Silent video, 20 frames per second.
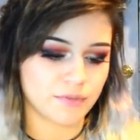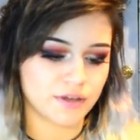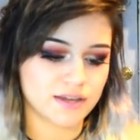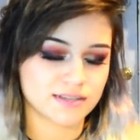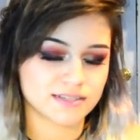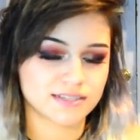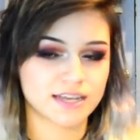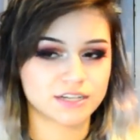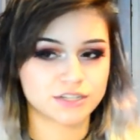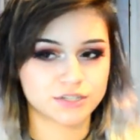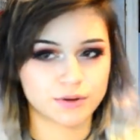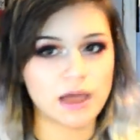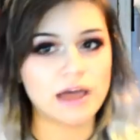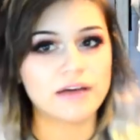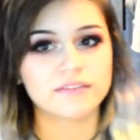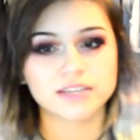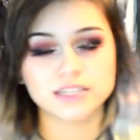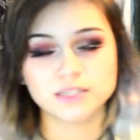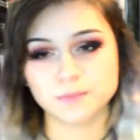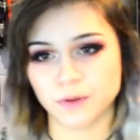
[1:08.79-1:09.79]
because I do
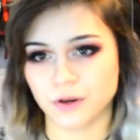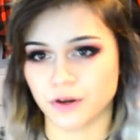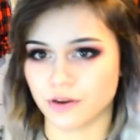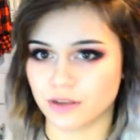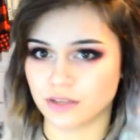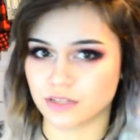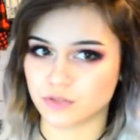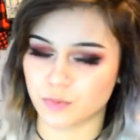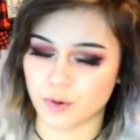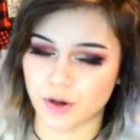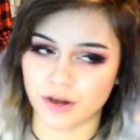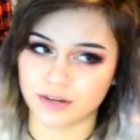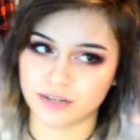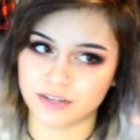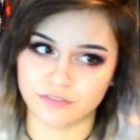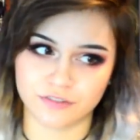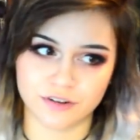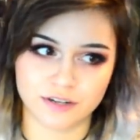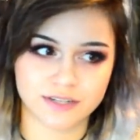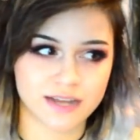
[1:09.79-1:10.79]
have experience wearing
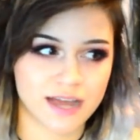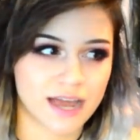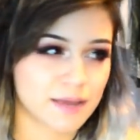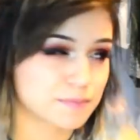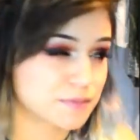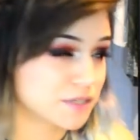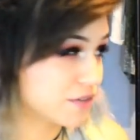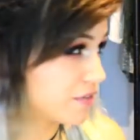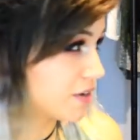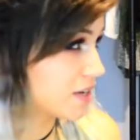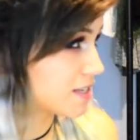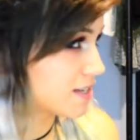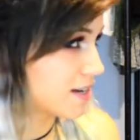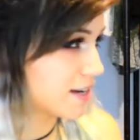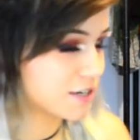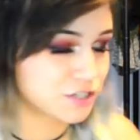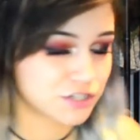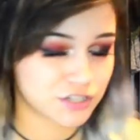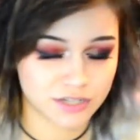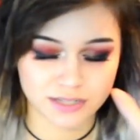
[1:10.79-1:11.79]
different types of
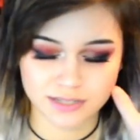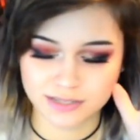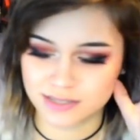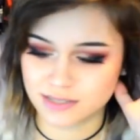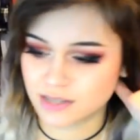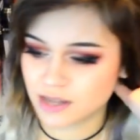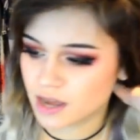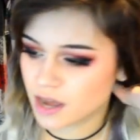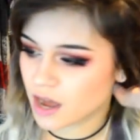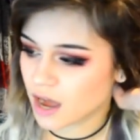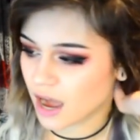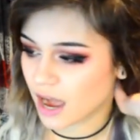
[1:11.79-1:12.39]
extensions.